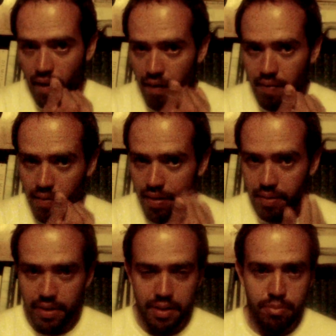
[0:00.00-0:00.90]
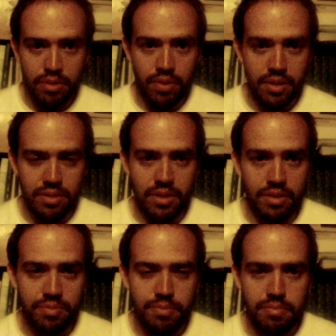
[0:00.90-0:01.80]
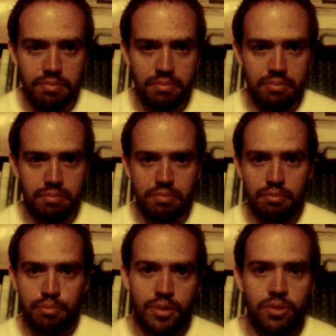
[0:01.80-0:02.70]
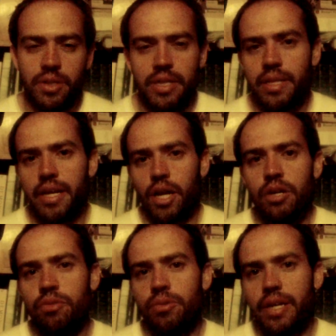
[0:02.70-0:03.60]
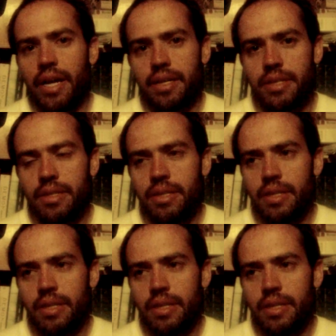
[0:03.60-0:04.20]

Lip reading: and he had to move all his stuff. So then he like overreacted,